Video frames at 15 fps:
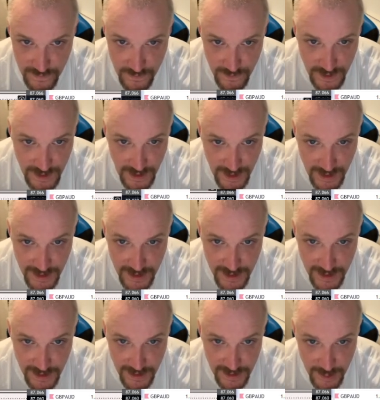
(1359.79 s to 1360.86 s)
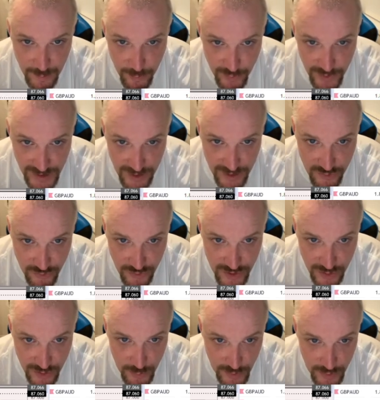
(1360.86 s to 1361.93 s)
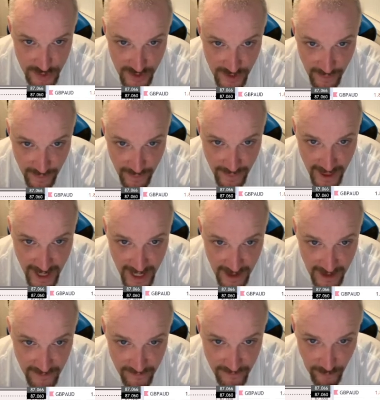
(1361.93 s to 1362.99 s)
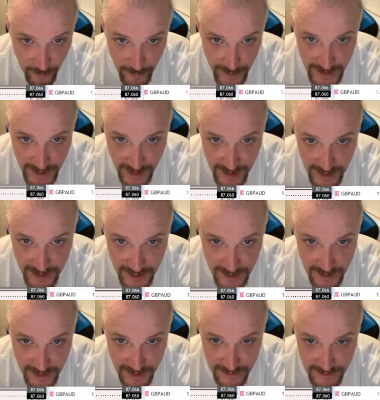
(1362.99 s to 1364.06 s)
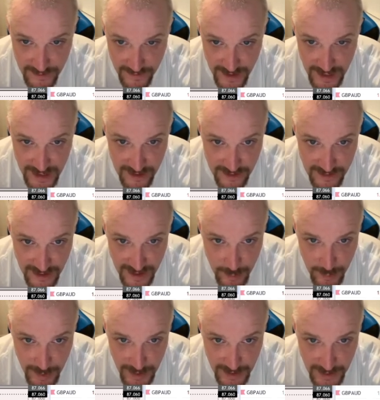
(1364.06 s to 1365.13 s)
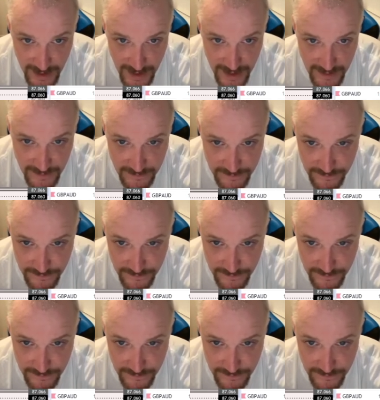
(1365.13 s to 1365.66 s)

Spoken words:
Okay, your breaker structure was there from here. So there's your TP there.